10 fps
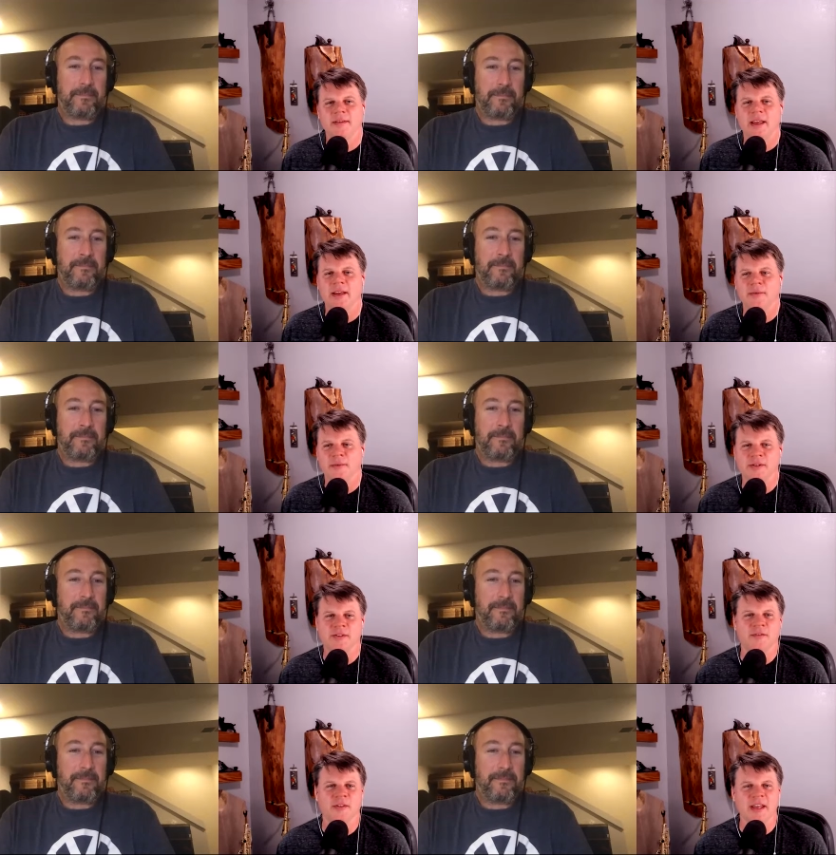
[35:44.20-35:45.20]
Speaker 1: the
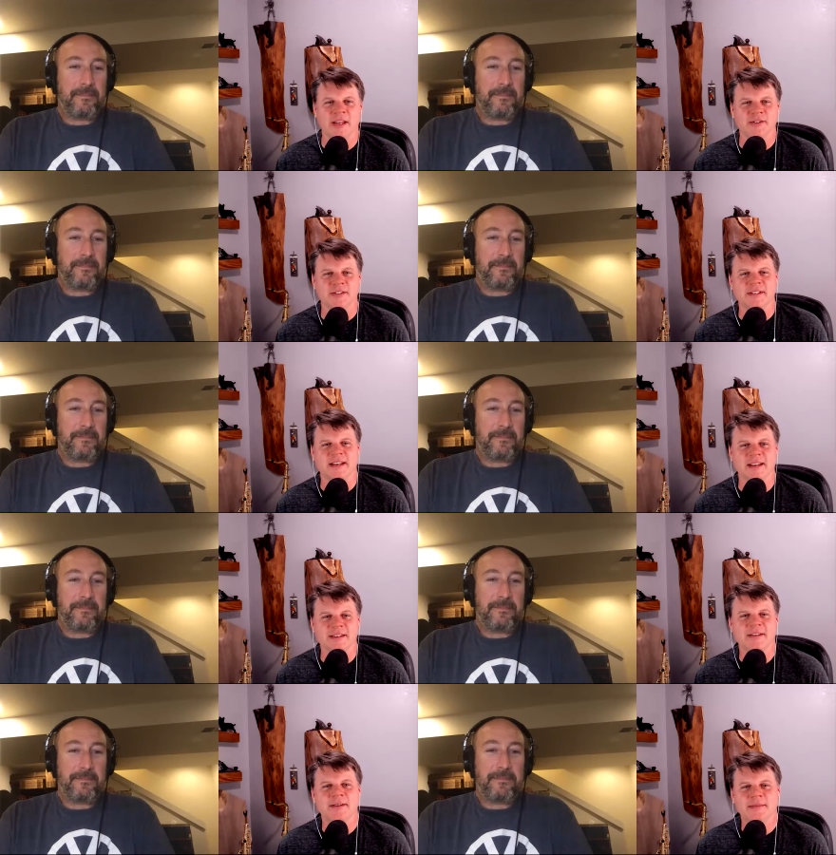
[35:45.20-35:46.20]
reason for the interest in it.